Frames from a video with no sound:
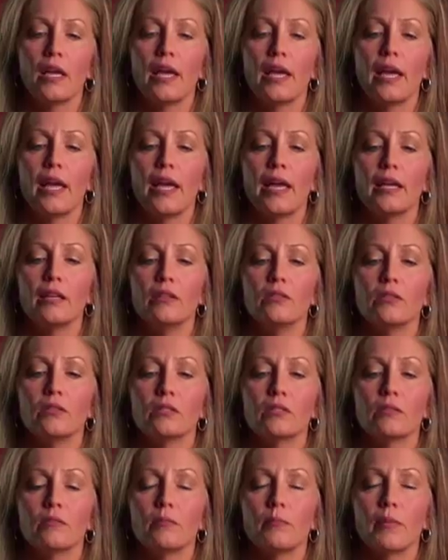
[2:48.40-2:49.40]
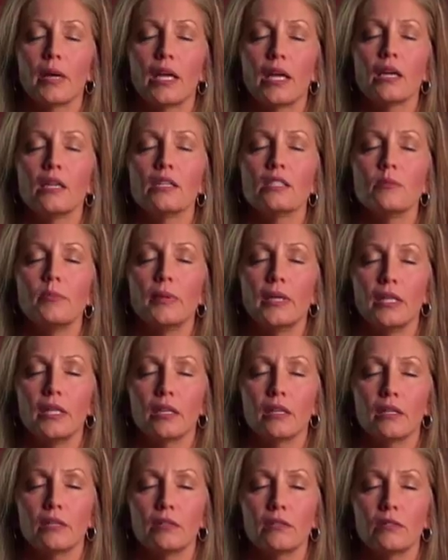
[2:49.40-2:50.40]
And my
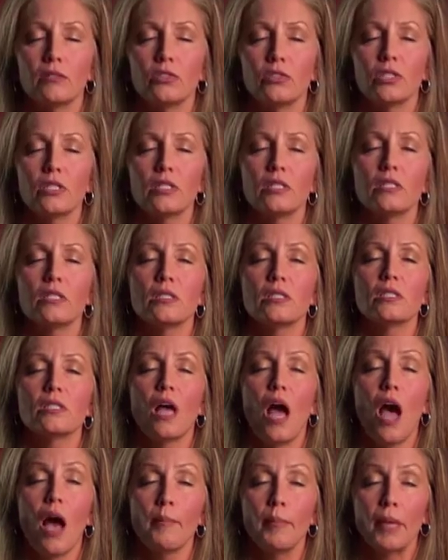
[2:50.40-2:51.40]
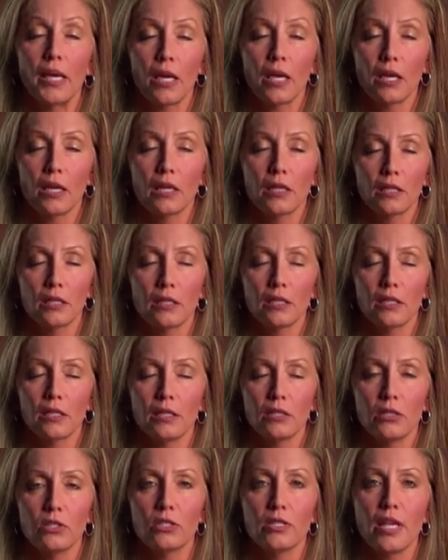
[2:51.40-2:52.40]
husband just sobbing,
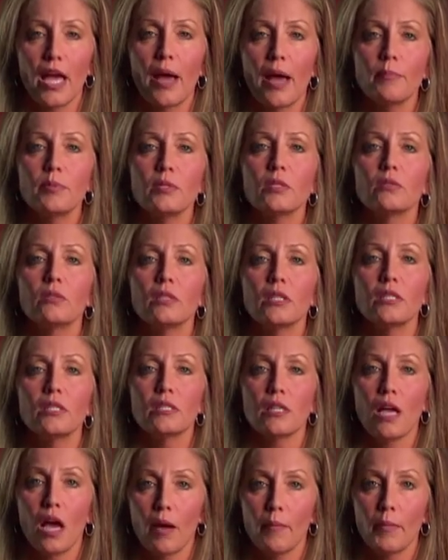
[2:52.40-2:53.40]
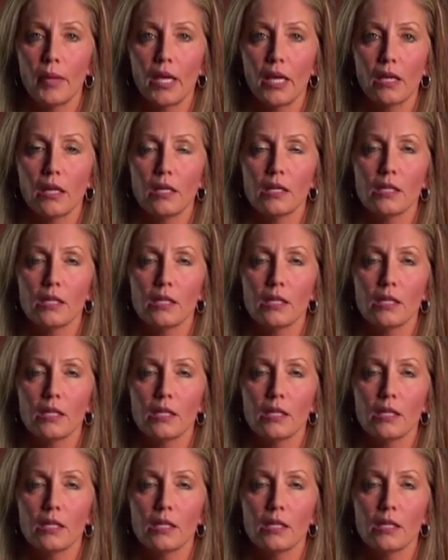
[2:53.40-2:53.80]
just absolutely sobbing.